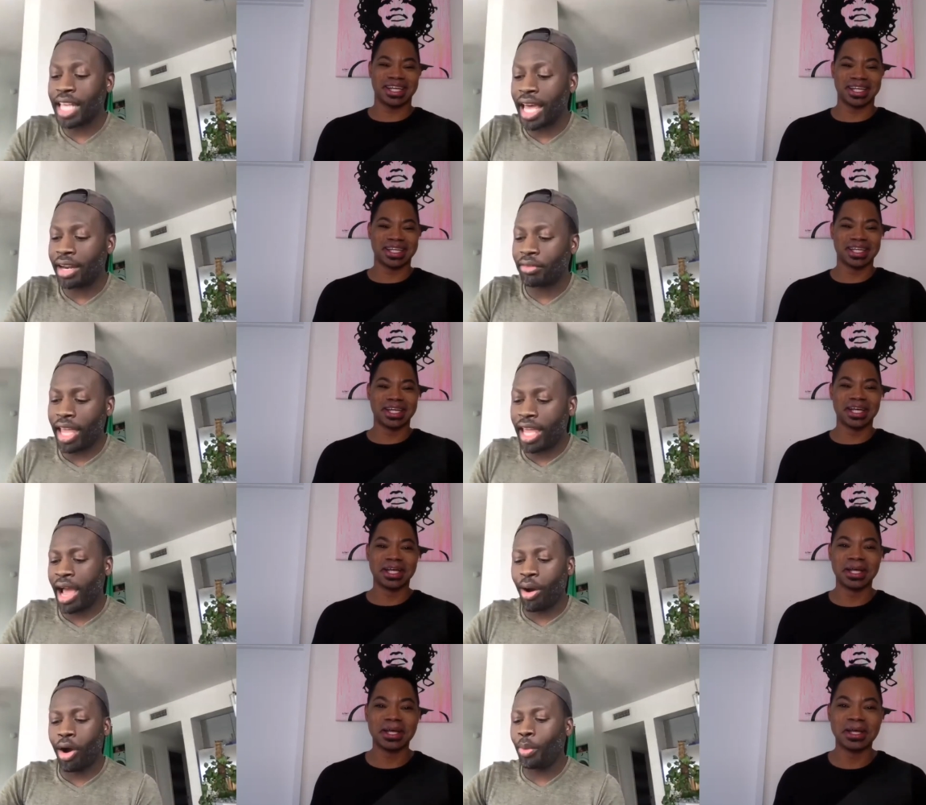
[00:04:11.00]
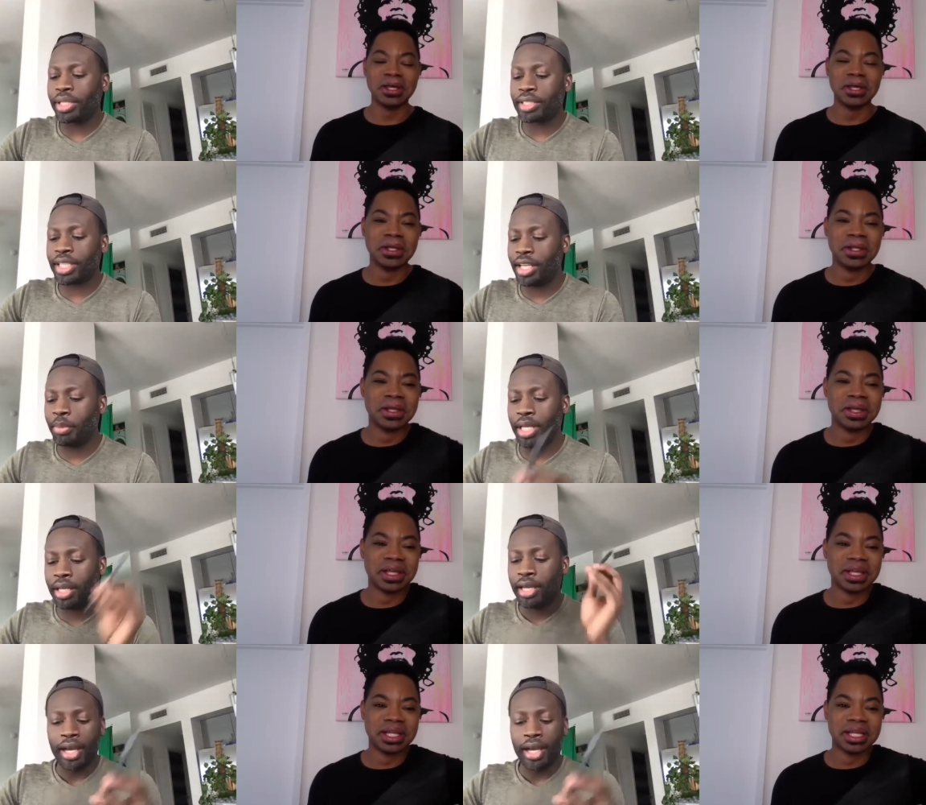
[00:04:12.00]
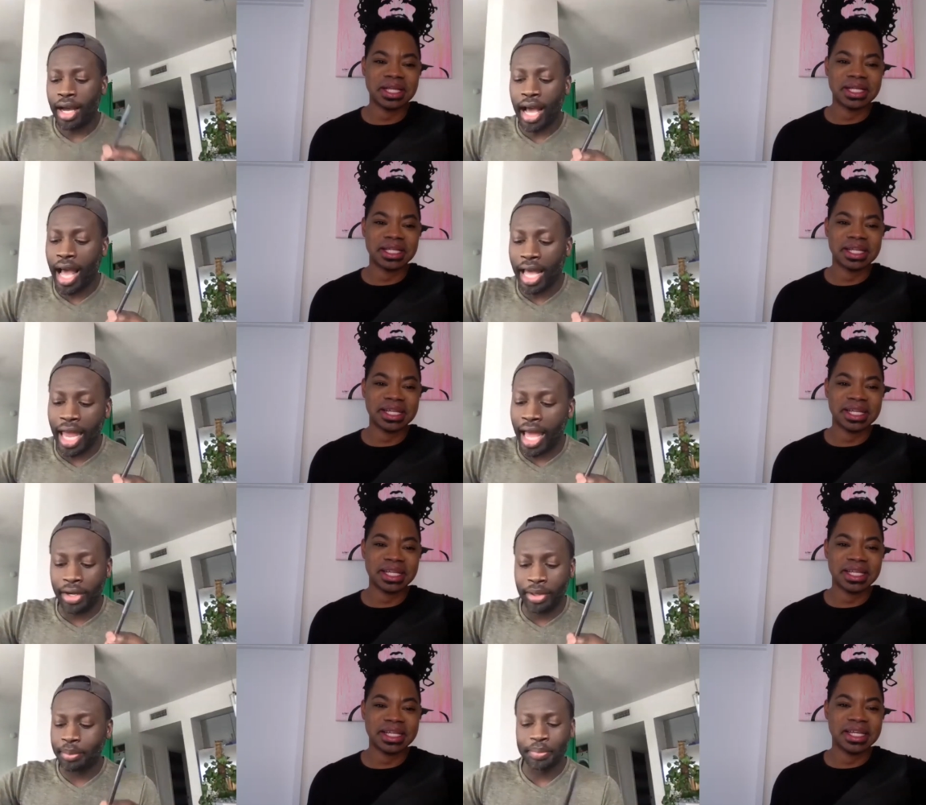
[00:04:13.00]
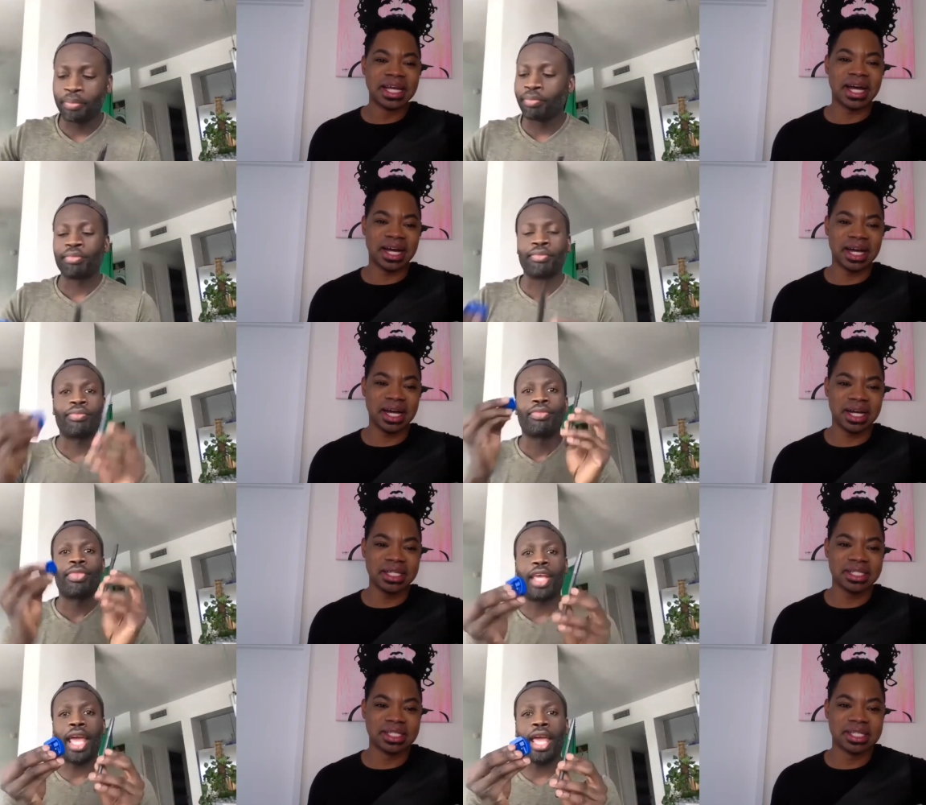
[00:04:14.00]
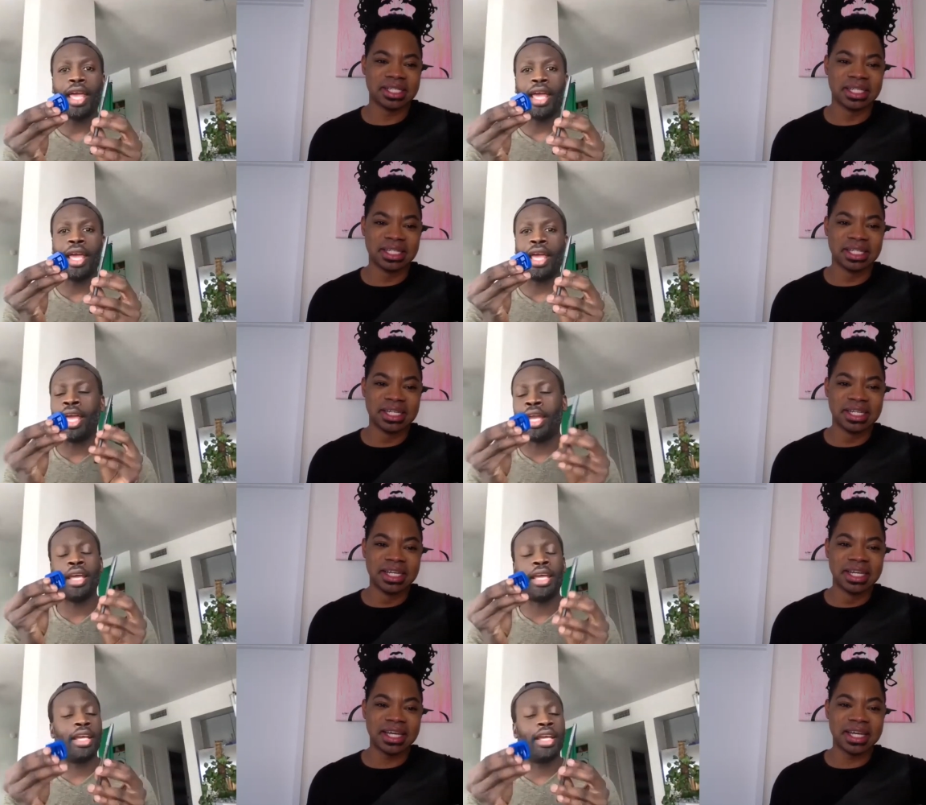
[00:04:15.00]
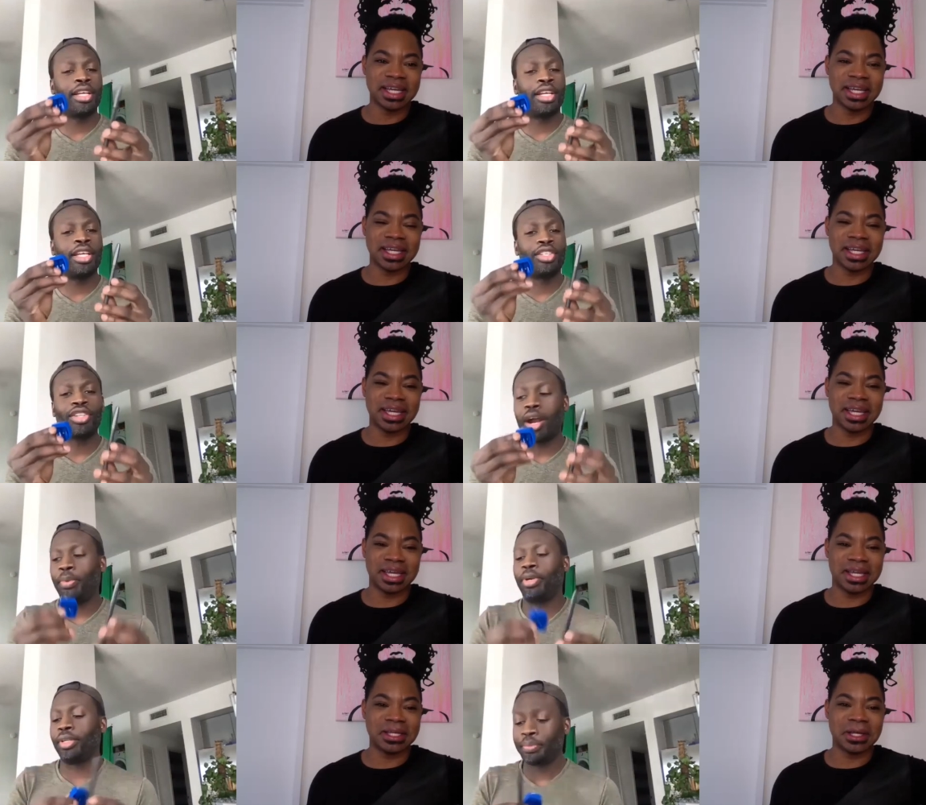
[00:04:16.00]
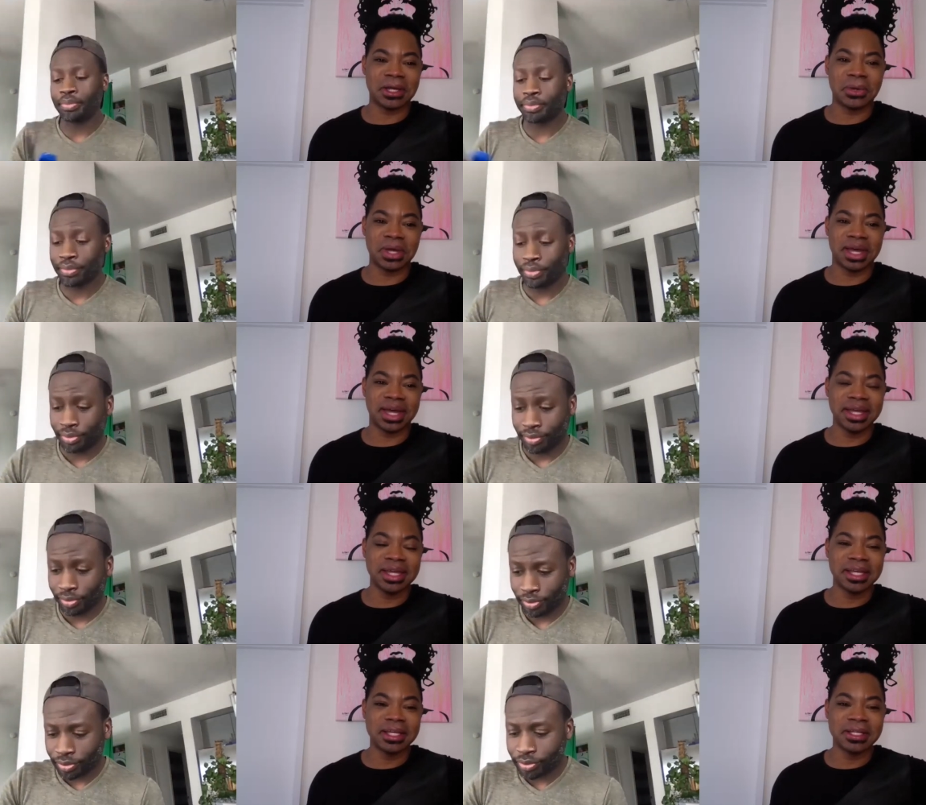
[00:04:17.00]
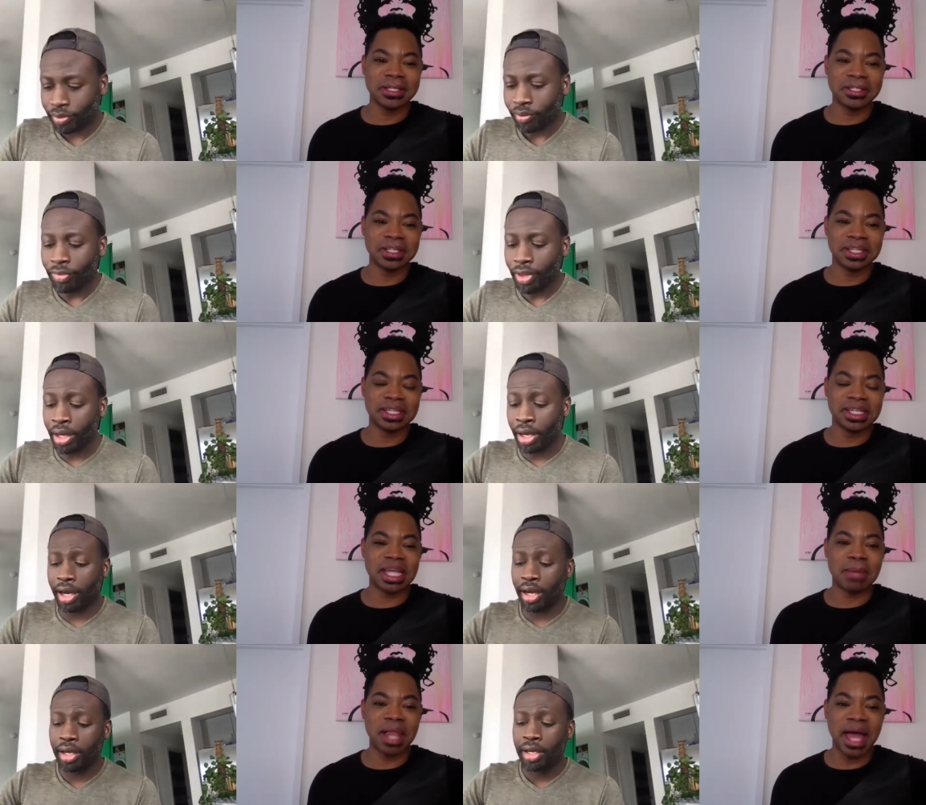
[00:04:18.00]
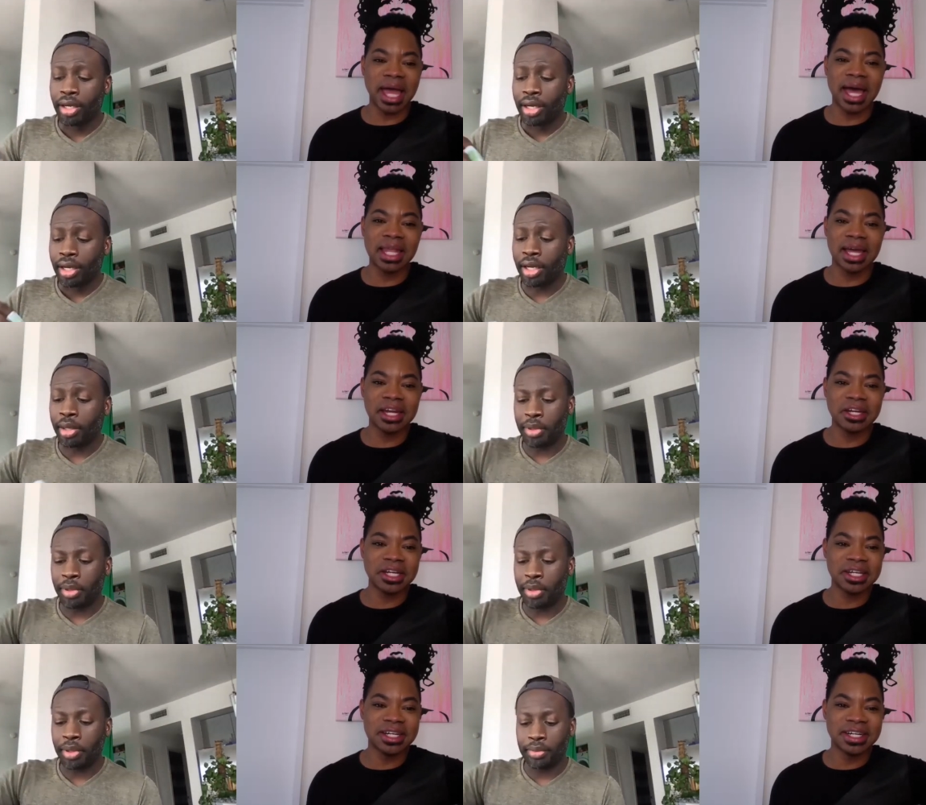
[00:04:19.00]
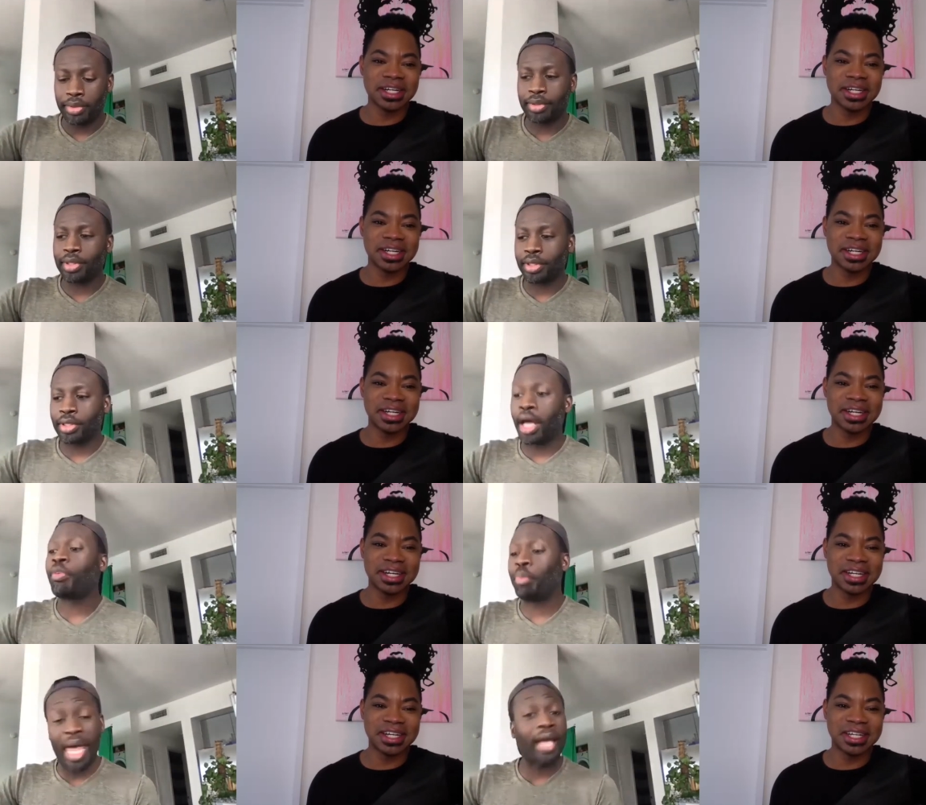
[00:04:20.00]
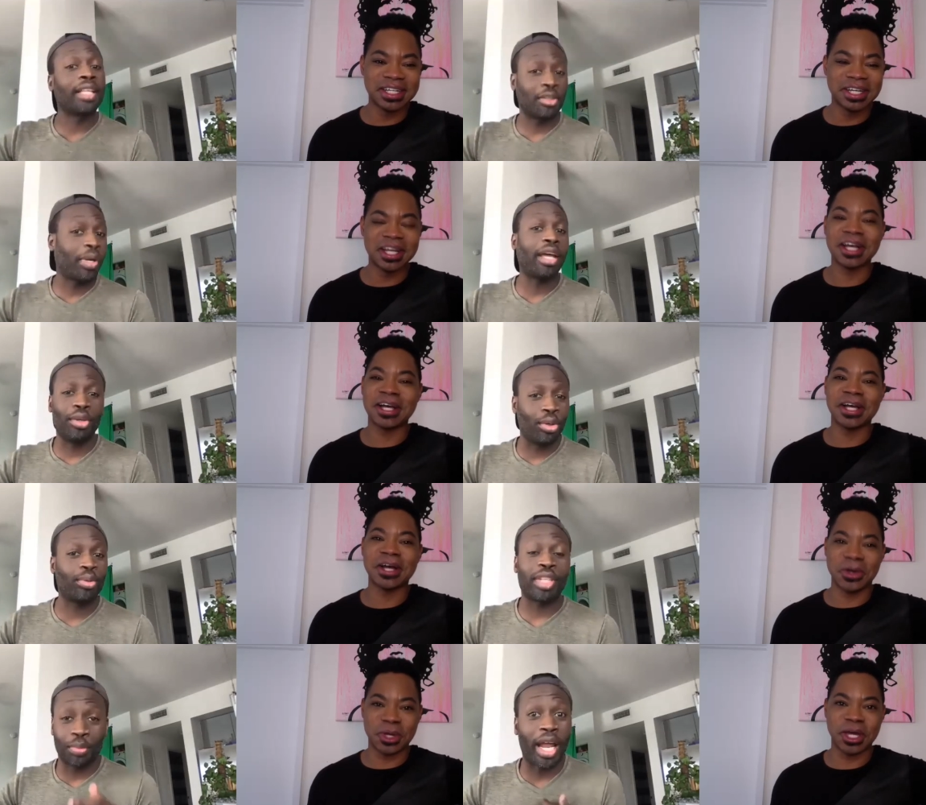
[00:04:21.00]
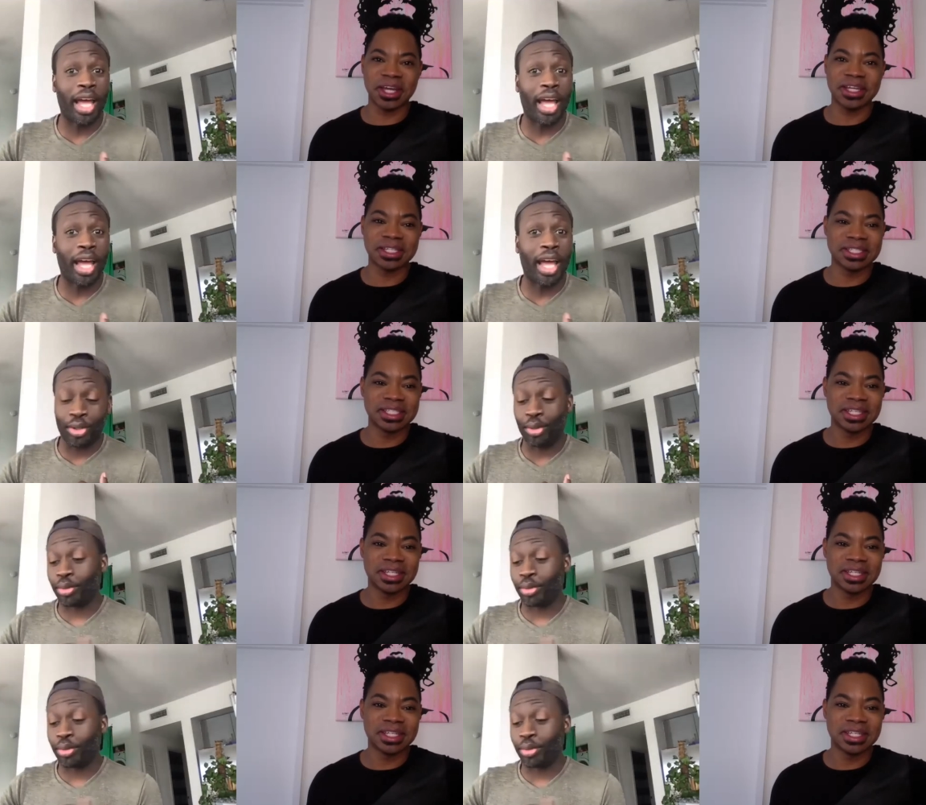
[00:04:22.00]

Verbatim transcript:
Speaker 1: of that, I always keep me an eyeliner. Uh huh. And a and a and a sharpener.
Speaker 2: Okay. Uh, Is that black eyeliner?
Speaker 1: I'm black. That's what I use. That's
Speaker 2: what okay. I use.